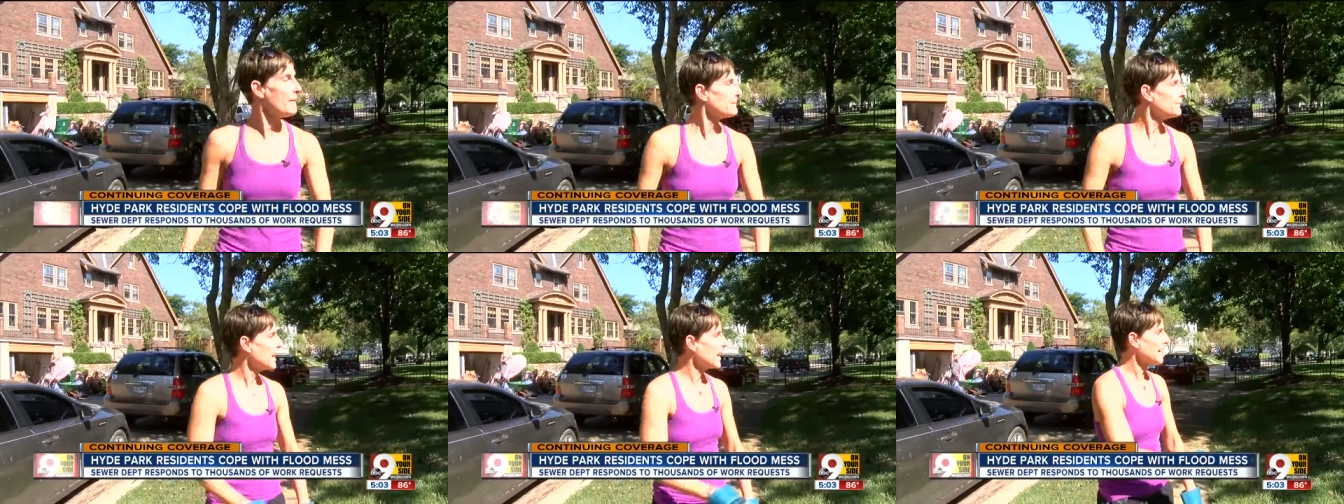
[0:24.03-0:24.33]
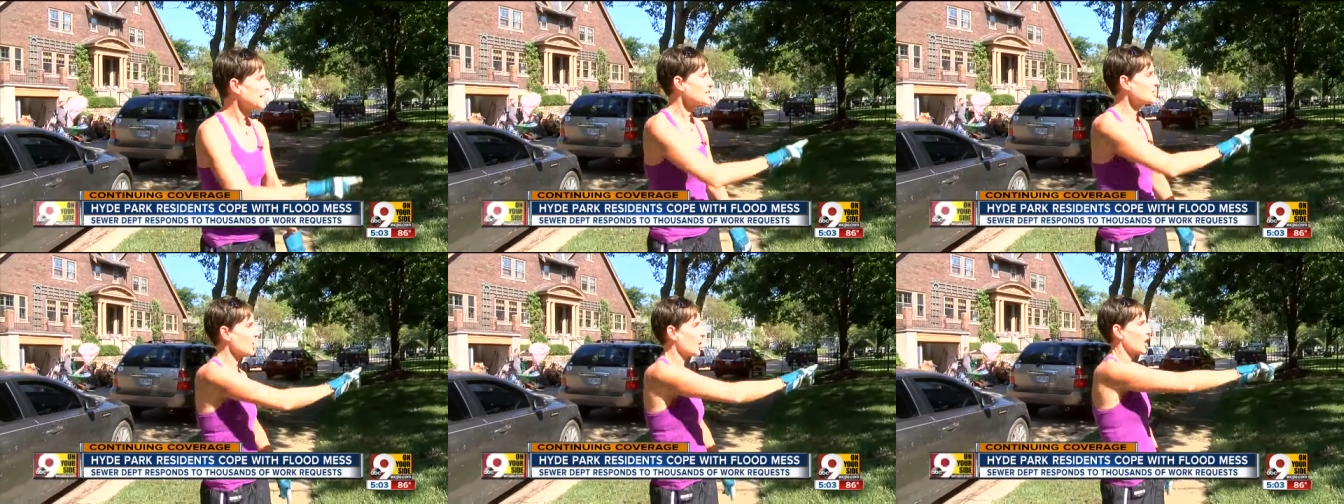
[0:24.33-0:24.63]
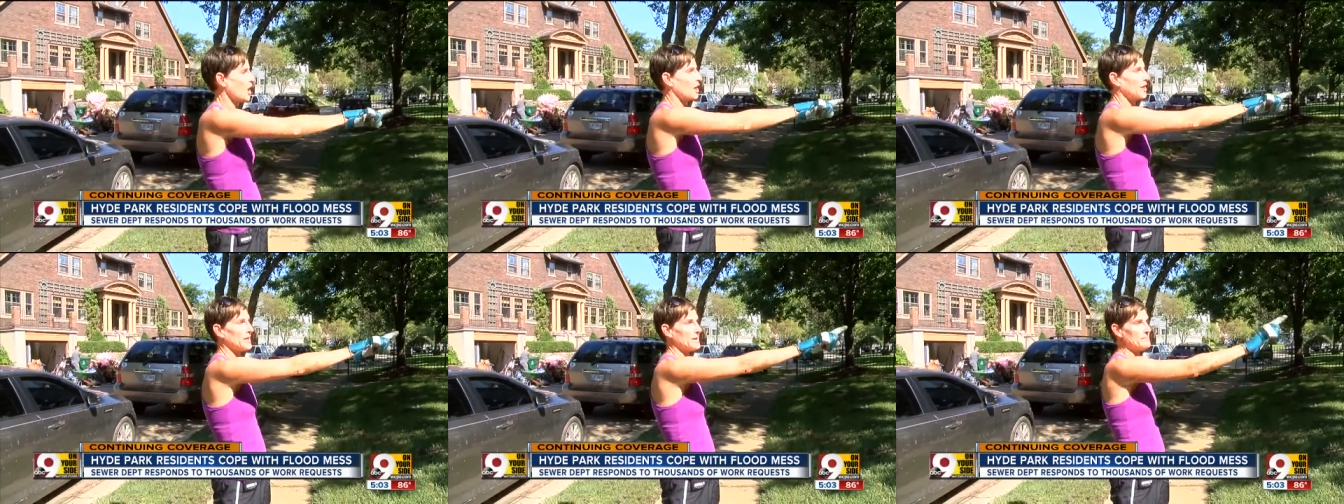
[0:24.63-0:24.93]
My
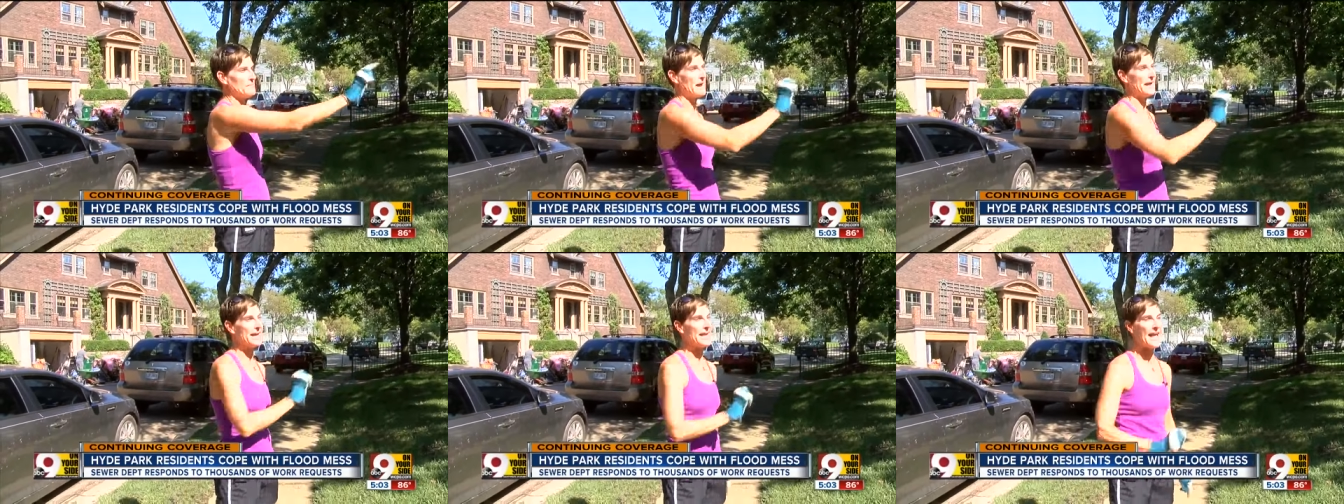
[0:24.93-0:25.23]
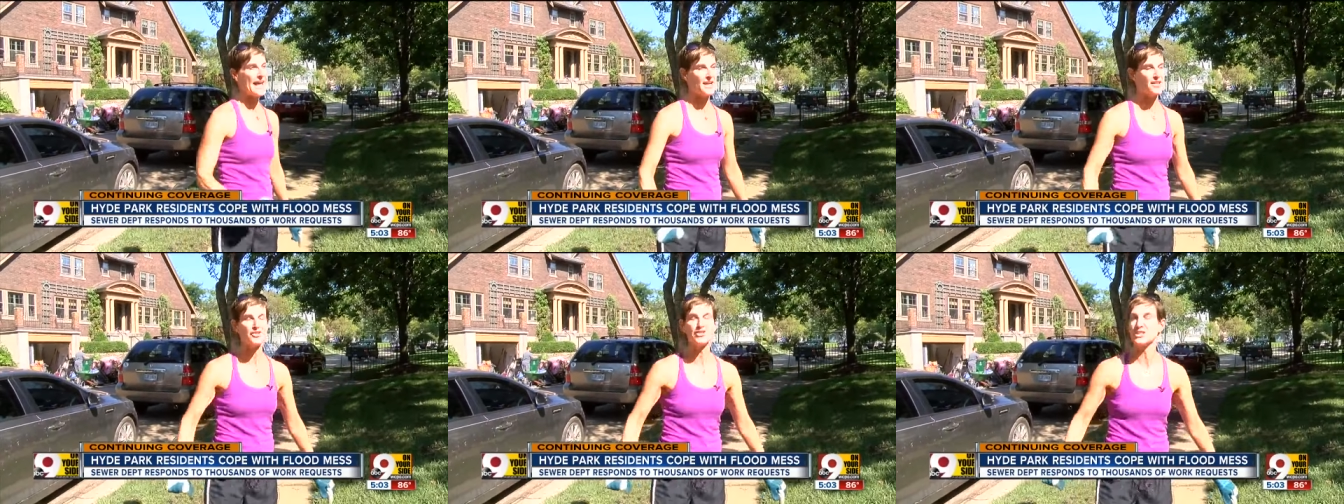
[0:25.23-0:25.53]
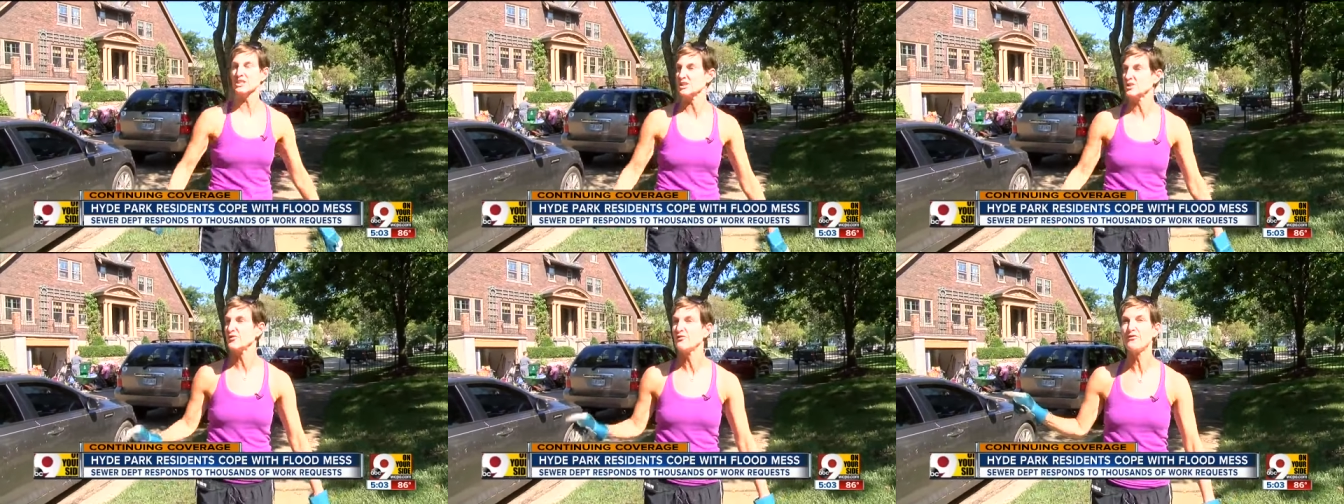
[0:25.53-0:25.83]
yard and my
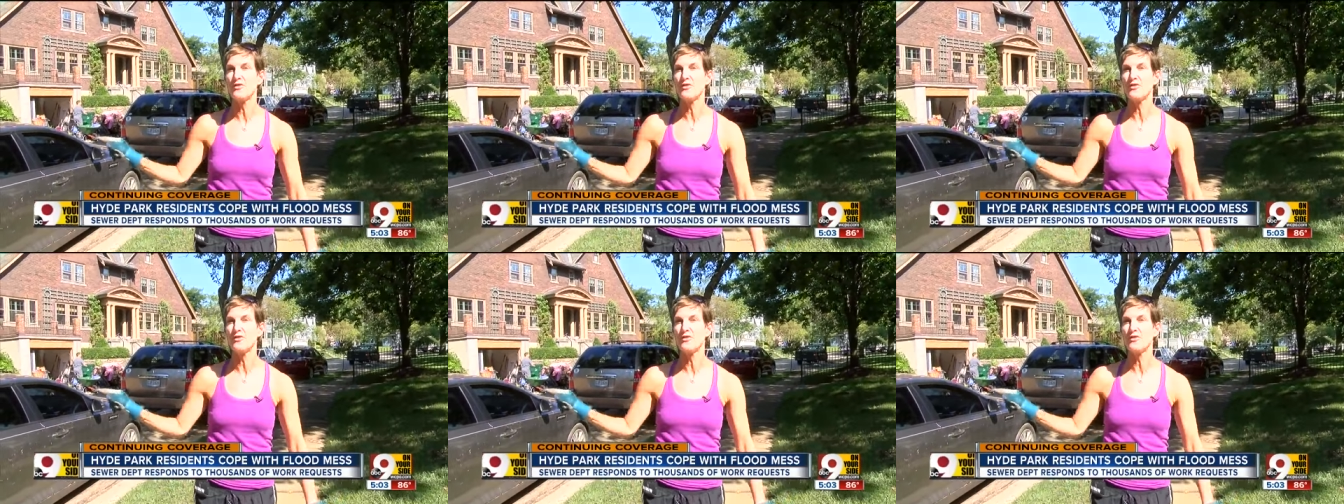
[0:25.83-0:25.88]
house is